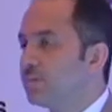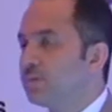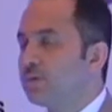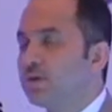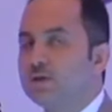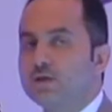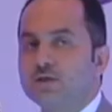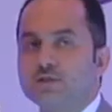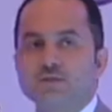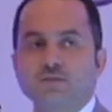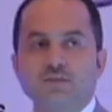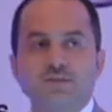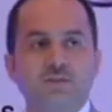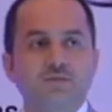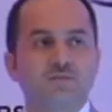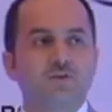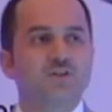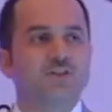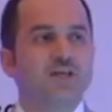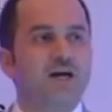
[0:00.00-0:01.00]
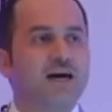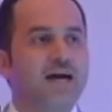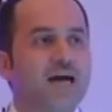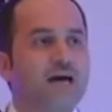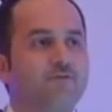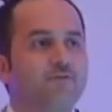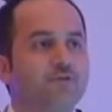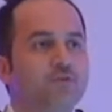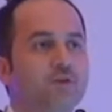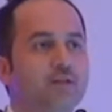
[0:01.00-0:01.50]
Uh, just because I
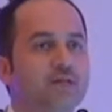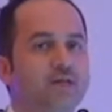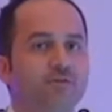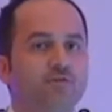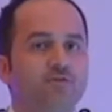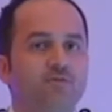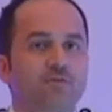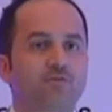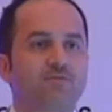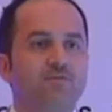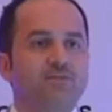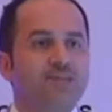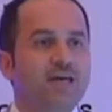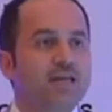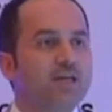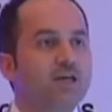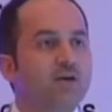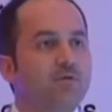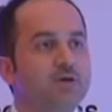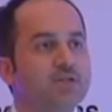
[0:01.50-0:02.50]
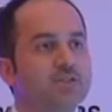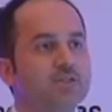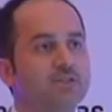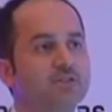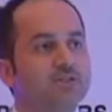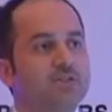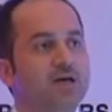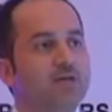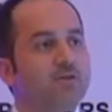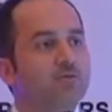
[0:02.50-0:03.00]
have to leave, so if there's any
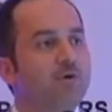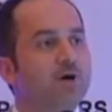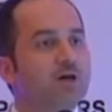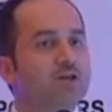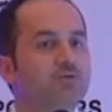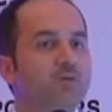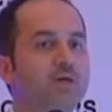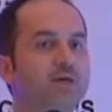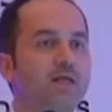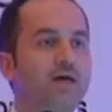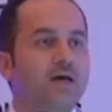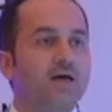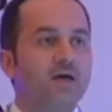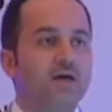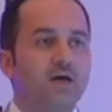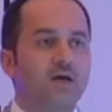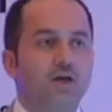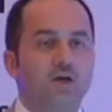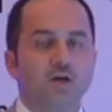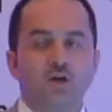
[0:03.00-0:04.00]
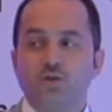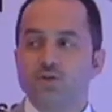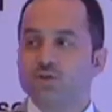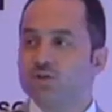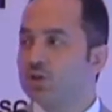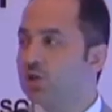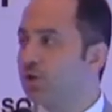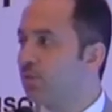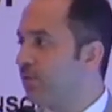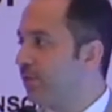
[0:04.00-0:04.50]
questions, otherwise we're going to
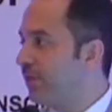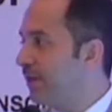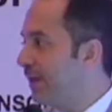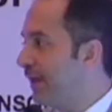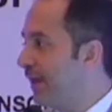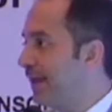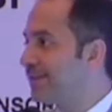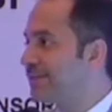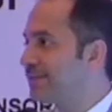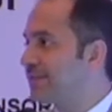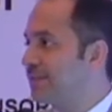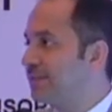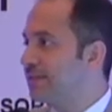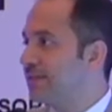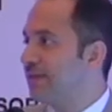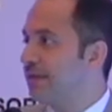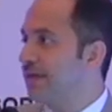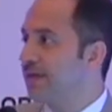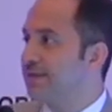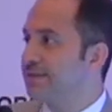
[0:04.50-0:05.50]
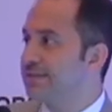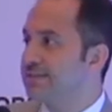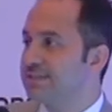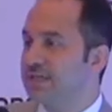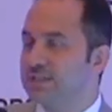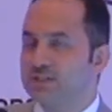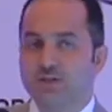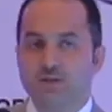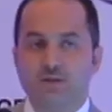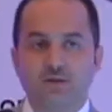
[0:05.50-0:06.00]
continue with the next uh,
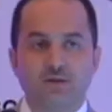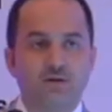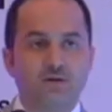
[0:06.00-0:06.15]
session.